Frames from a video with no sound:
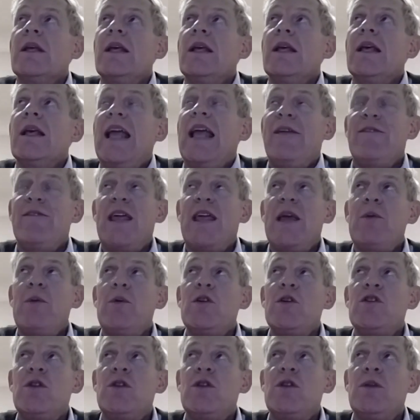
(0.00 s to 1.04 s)
So
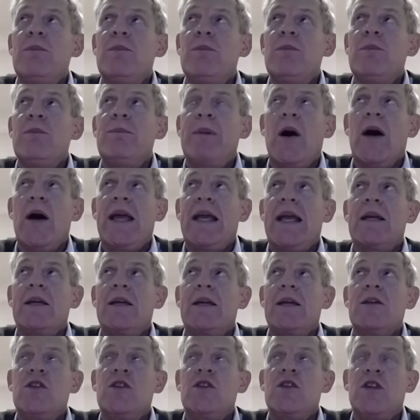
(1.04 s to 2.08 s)
if
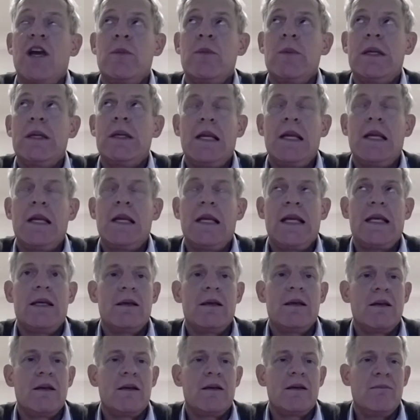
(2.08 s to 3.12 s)
they were
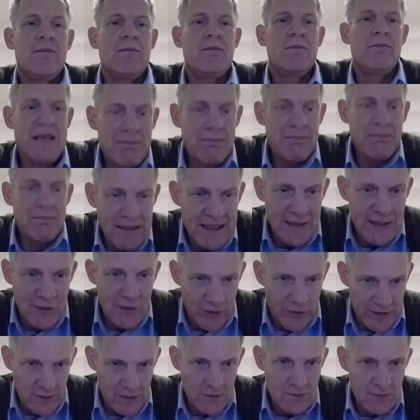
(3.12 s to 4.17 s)
buying
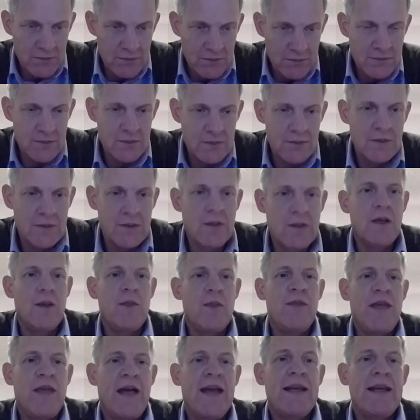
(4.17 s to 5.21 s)
genuinely
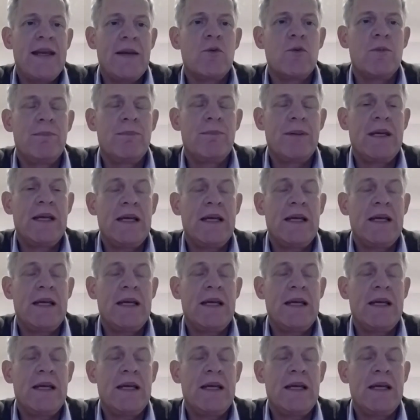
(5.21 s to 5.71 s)
BP oil,